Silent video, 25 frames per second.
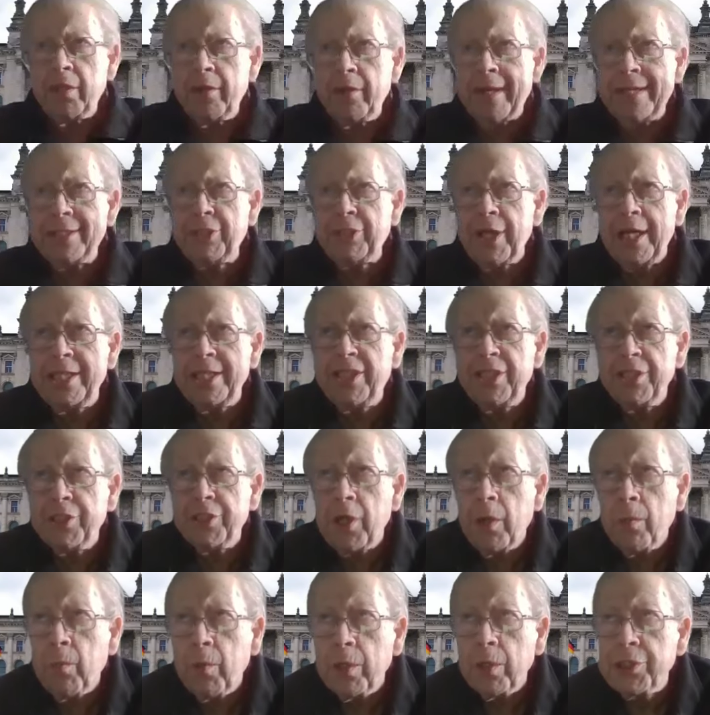congratulations
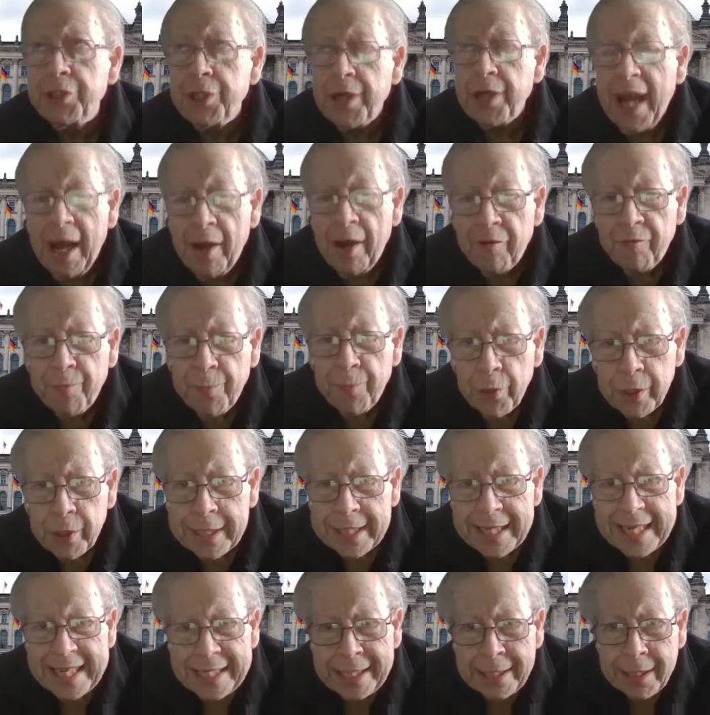on what you have put
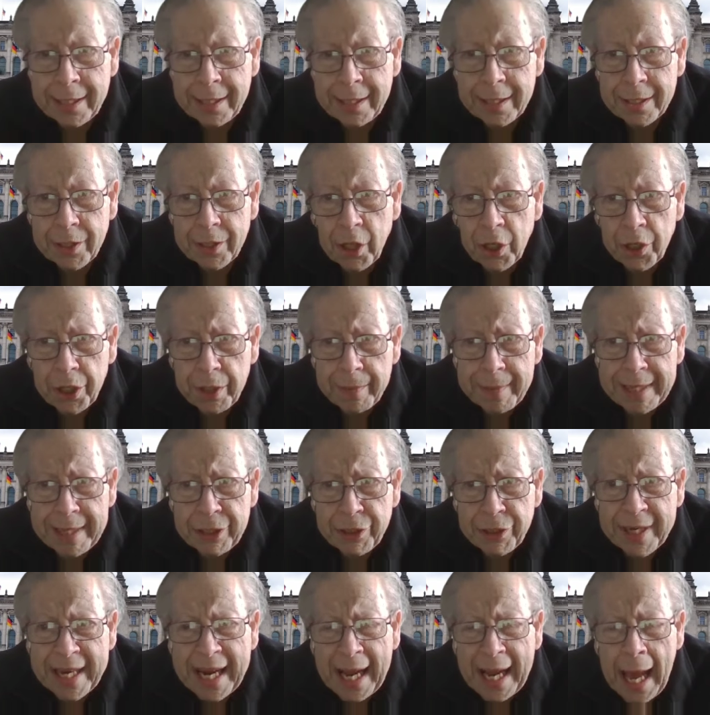into the
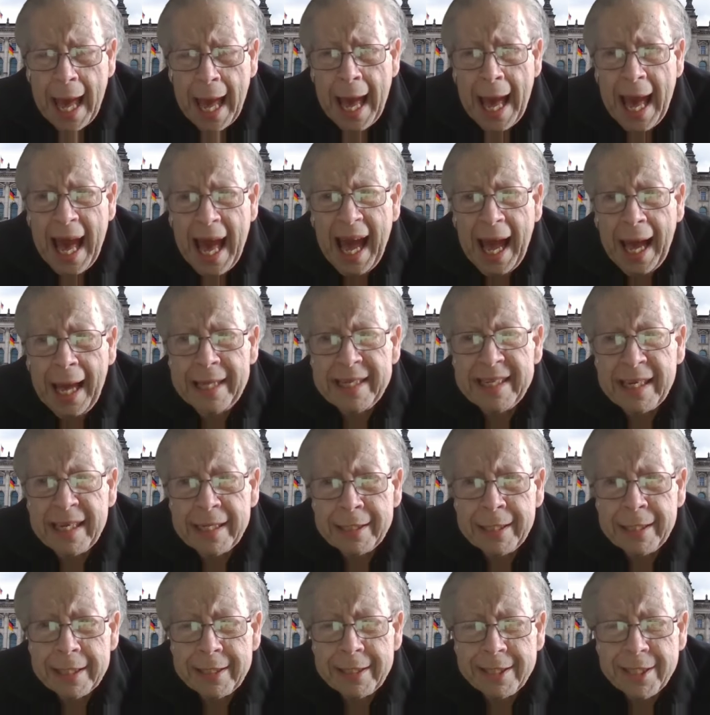documentary.
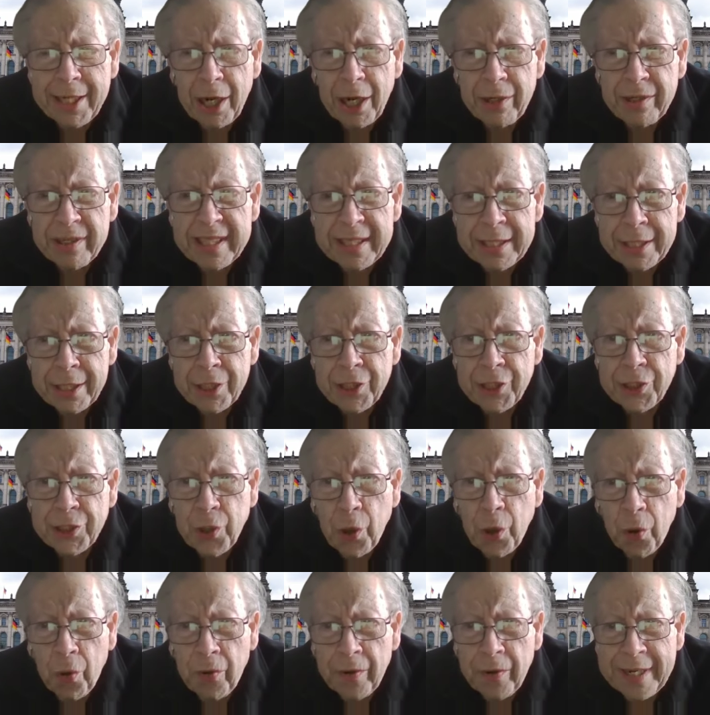So the
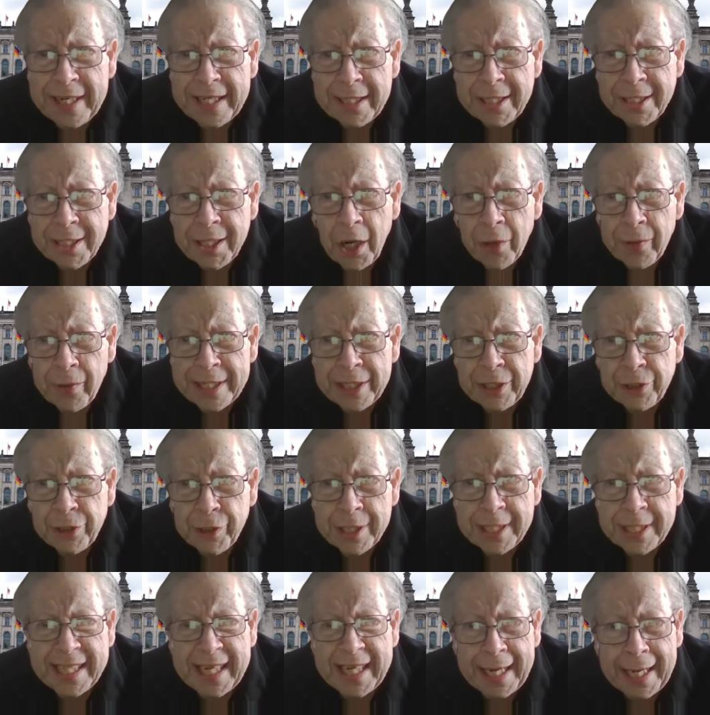story is so
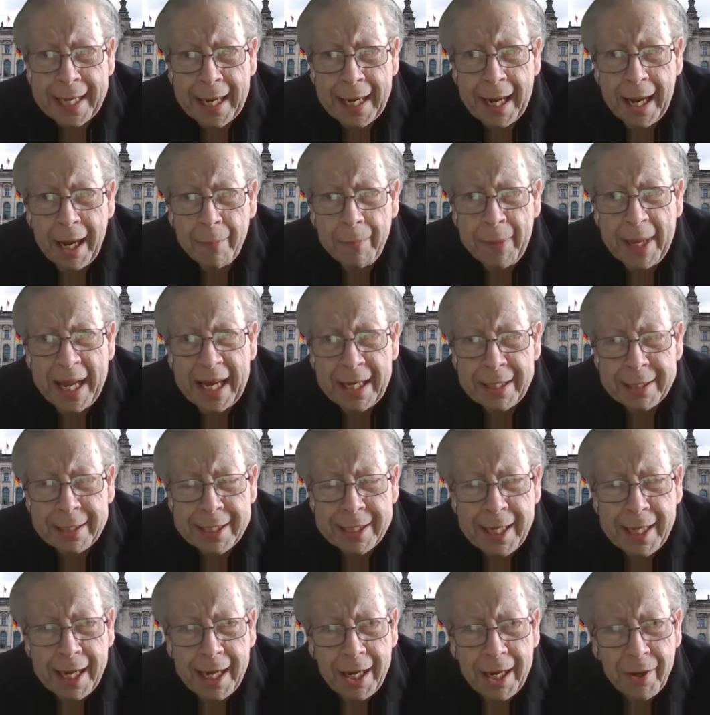interesting about
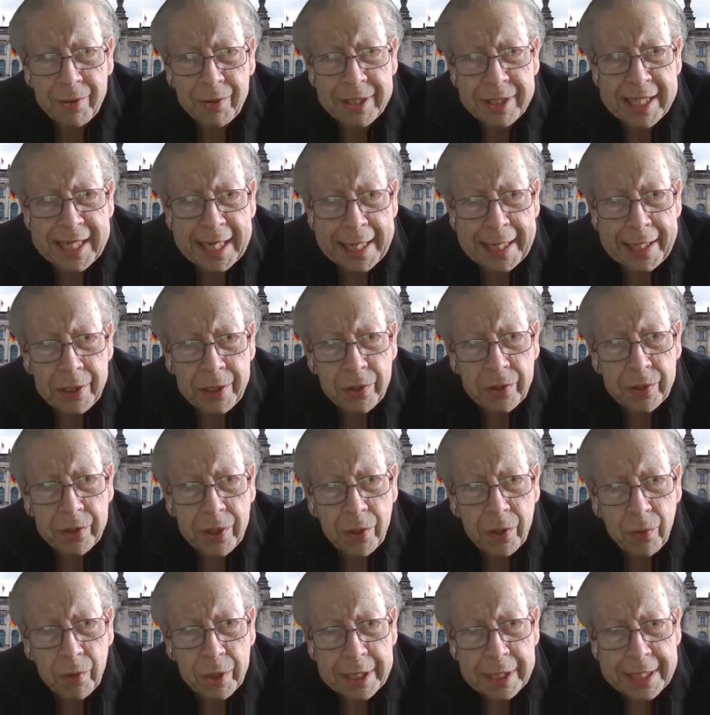how St
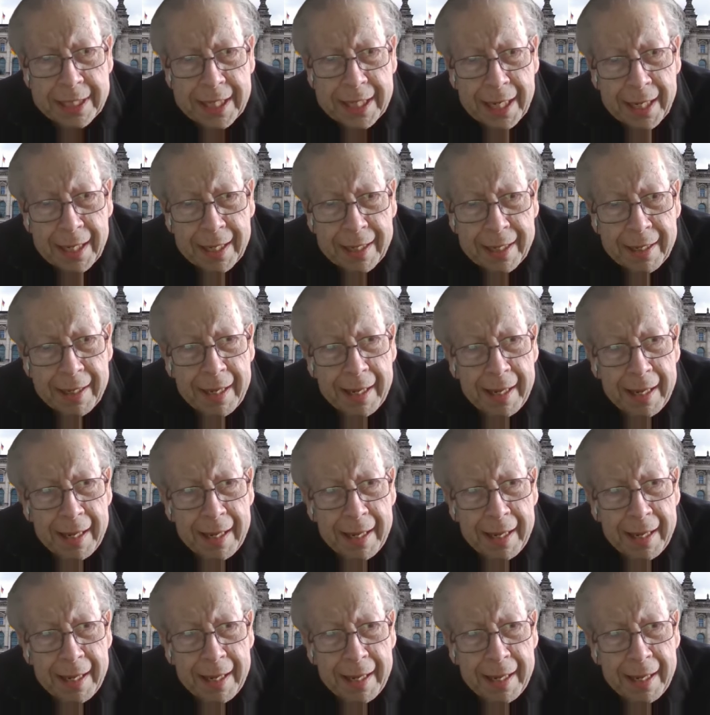Kilda was a